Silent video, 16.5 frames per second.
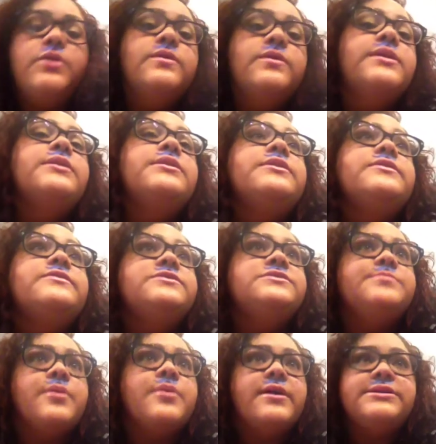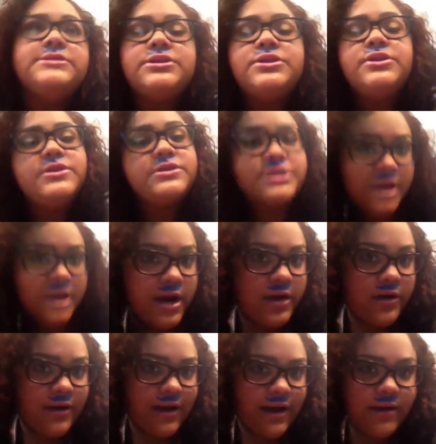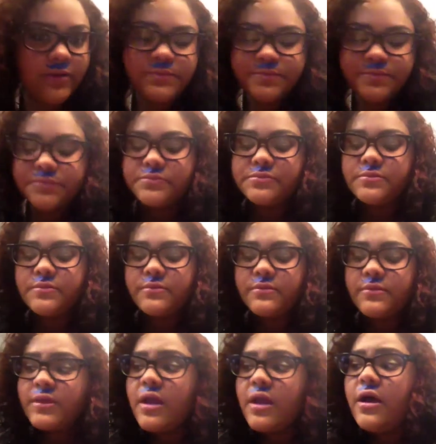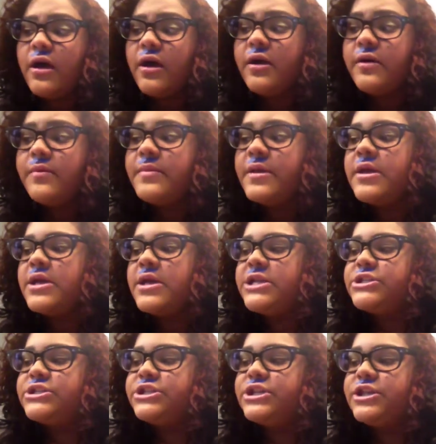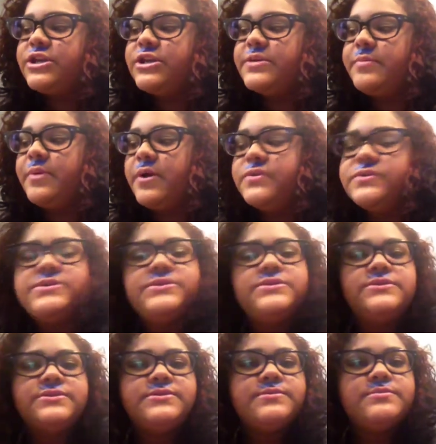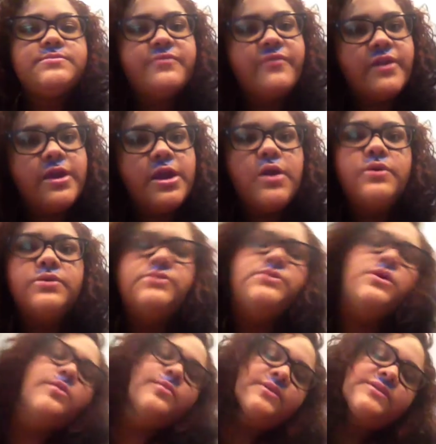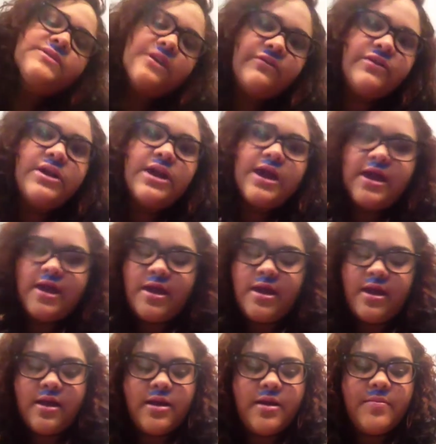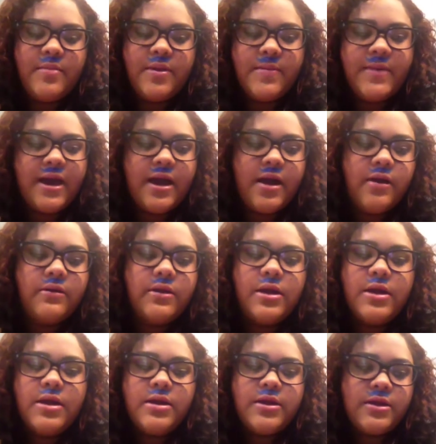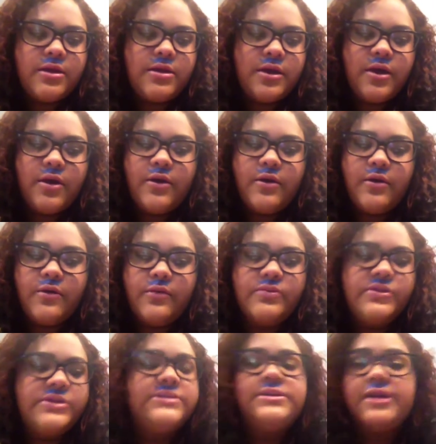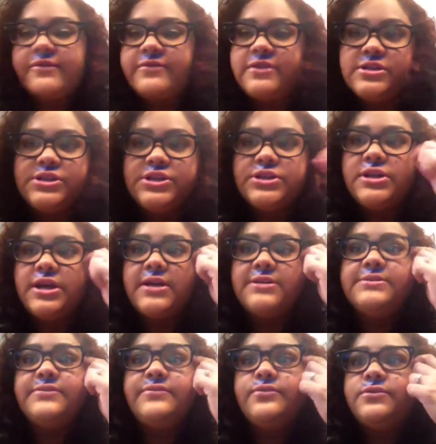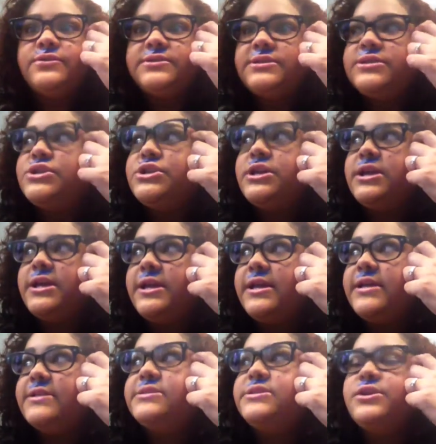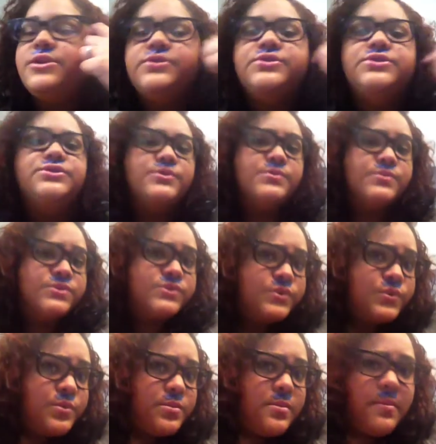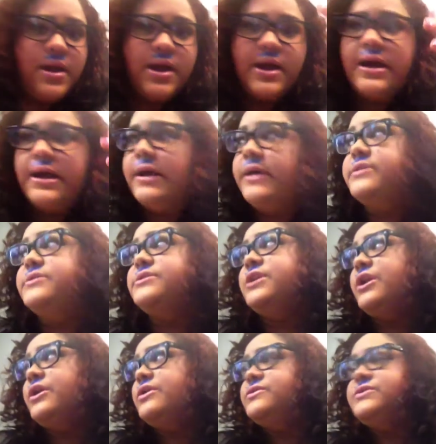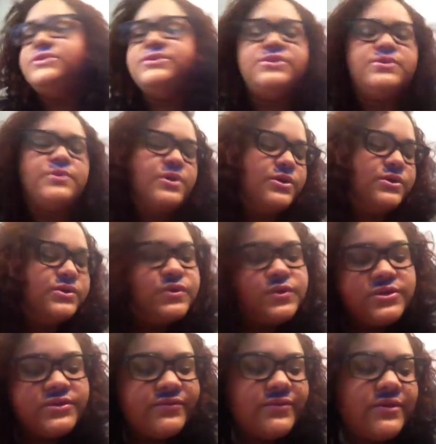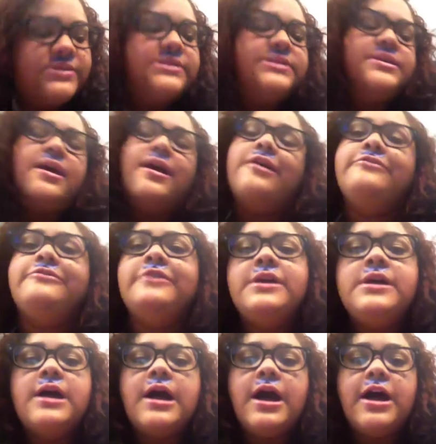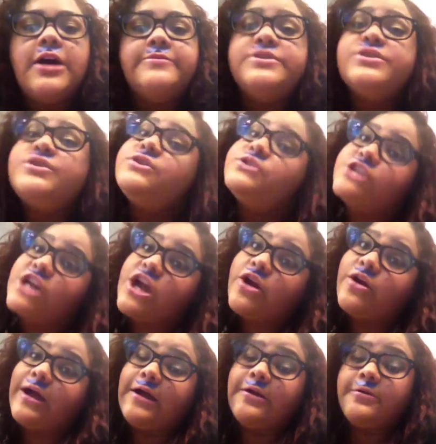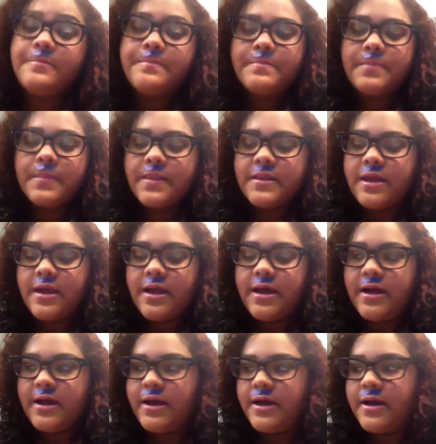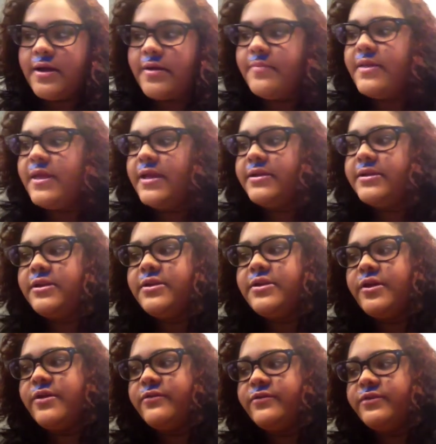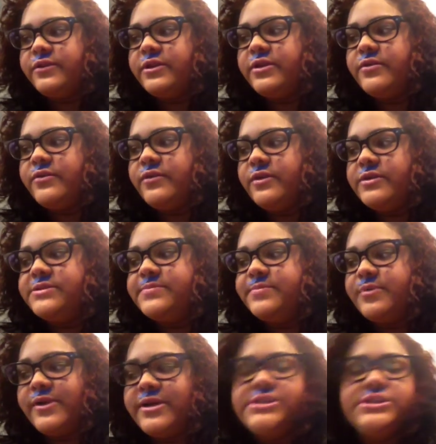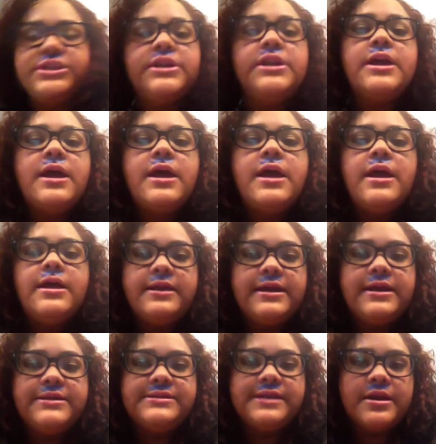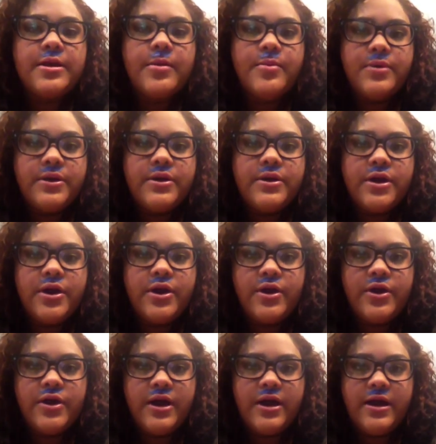you need a little inspiration, you can check her out. She posts videos almost every day about, you know, the stuff that she does, the foods that she eats. You know, she's doing Zumba and, you know, she's doing all sorts of fun stuff. So you can check her out. And, you know, for a little inspiration, like I said, I'll put her